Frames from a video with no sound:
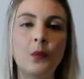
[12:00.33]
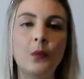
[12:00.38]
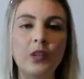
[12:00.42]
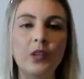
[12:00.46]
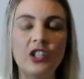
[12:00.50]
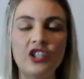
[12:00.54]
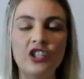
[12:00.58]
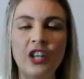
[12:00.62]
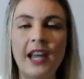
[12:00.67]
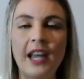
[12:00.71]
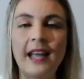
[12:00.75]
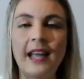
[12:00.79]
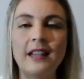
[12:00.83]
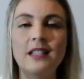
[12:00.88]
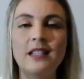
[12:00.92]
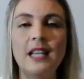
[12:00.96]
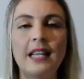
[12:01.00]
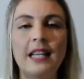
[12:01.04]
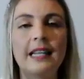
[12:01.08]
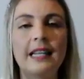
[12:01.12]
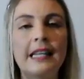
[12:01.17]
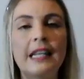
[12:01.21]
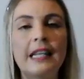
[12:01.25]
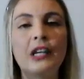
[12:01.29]
we chat,
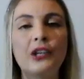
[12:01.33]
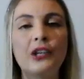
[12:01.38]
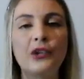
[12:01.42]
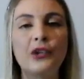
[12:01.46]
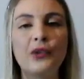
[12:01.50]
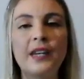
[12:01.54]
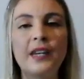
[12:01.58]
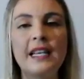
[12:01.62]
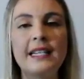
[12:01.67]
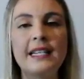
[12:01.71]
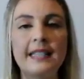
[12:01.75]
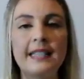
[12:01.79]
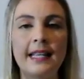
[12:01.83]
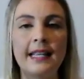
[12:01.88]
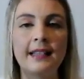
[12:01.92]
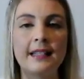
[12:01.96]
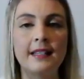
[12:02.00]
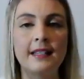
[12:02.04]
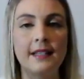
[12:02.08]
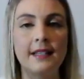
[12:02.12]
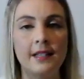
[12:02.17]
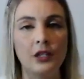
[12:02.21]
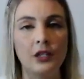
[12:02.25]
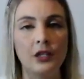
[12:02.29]
and he agrees that
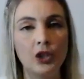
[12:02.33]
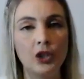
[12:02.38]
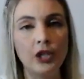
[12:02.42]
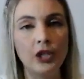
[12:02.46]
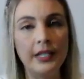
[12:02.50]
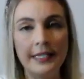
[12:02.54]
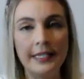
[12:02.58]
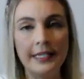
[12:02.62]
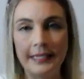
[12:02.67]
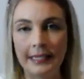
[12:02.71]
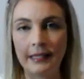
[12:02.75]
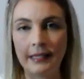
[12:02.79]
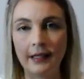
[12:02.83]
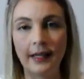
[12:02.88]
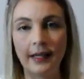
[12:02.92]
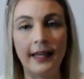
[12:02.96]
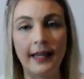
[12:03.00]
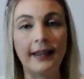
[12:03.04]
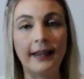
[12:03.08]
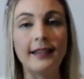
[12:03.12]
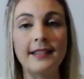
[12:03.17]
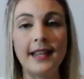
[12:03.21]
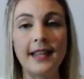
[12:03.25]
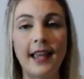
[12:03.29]
this is a good deal
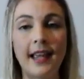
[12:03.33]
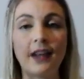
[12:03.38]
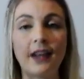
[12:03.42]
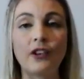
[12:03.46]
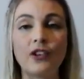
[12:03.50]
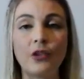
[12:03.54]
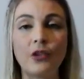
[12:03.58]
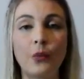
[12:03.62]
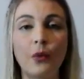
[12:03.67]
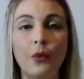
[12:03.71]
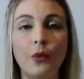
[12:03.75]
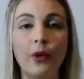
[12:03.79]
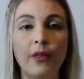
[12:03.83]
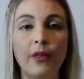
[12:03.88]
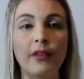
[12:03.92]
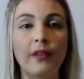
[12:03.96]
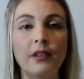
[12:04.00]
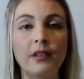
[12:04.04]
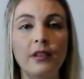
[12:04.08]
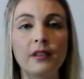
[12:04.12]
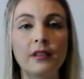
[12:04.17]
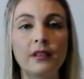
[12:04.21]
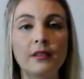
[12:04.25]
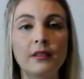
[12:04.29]
and it's actually worth
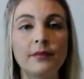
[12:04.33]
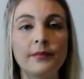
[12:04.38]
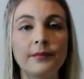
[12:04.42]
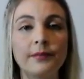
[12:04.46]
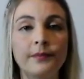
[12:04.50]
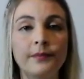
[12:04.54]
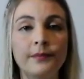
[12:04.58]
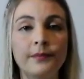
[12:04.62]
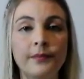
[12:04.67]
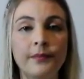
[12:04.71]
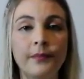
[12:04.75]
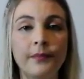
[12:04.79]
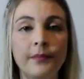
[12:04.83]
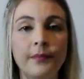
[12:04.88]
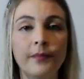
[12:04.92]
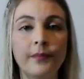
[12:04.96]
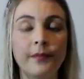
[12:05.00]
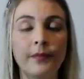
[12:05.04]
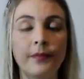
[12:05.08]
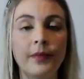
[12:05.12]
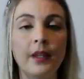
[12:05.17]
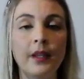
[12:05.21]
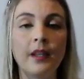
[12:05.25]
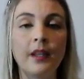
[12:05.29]
it.
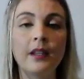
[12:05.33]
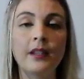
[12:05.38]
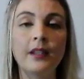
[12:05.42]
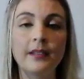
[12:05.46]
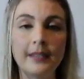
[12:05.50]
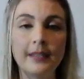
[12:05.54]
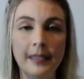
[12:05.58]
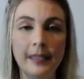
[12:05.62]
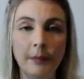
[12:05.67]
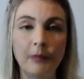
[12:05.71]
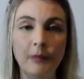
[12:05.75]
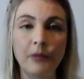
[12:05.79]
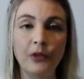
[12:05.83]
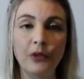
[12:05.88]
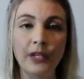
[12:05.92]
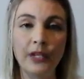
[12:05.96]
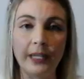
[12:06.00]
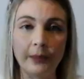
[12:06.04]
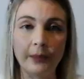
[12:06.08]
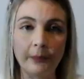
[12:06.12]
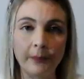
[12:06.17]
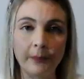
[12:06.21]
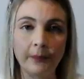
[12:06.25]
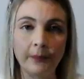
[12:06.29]
Step
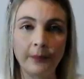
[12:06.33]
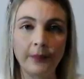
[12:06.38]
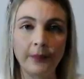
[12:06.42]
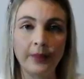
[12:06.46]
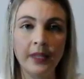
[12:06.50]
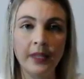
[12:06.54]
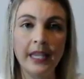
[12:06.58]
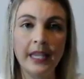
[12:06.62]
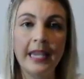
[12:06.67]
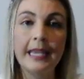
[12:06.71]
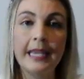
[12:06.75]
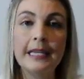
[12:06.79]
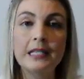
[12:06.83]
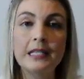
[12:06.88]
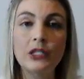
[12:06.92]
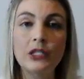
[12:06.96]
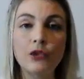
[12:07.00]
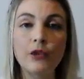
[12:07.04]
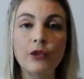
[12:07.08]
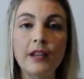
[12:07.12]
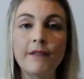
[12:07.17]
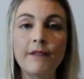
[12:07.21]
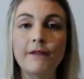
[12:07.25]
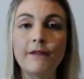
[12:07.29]
3. Is the
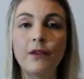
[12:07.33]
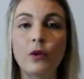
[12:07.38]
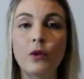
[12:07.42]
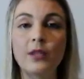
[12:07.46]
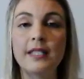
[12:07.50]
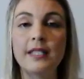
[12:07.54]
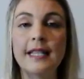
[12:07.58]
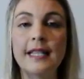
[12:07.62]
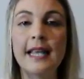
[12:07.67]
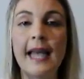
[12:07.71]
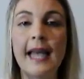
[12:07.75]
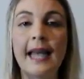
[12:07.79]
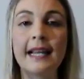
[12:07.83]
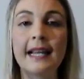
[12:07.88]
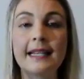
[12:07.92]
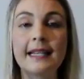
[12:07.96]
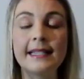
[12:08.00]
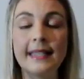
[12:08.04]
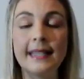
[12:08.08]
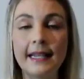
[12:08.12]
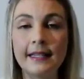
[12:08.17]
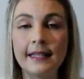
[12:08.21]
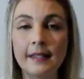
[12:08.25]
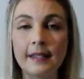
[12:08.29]
reinforcer
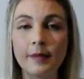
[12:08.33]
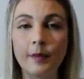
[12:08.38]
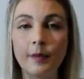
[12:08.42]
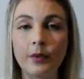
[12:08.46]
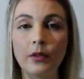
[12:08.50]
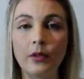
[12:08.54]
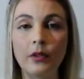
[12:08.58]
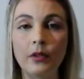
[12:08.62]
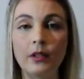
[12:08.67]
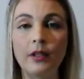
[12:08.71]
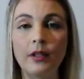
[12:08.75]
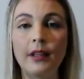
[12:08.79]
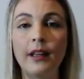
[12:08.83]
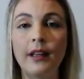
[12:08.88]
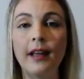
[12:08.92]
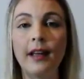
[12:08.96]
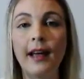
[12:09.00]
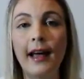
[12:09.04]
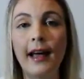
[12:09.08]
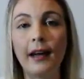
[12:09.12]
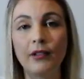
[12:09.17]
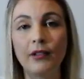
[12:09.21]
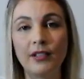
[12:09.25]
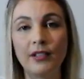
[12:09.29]
accessible
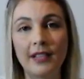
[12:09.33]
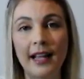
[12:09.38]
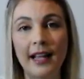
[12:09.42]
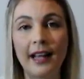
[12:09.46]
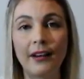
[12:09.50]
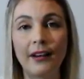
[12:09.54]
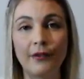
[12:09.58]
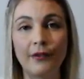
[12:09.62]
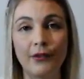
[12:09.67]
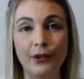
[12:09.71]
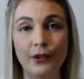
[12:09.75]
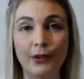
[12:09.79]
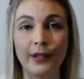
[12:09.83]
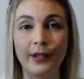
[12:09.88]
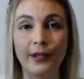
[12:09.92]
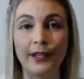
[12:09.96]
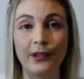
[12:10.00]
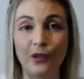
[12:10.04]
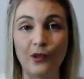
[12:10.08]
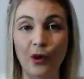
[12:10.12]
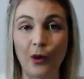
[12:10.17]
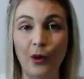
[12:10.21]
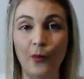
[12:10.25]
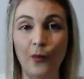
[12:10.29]
outside of doing
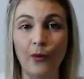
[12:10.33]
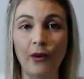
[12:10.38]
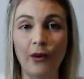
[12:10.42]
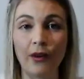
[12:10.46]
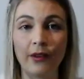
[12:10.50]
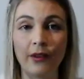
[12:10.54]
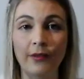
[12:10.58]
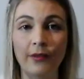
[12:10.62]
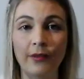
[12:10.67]
his homework?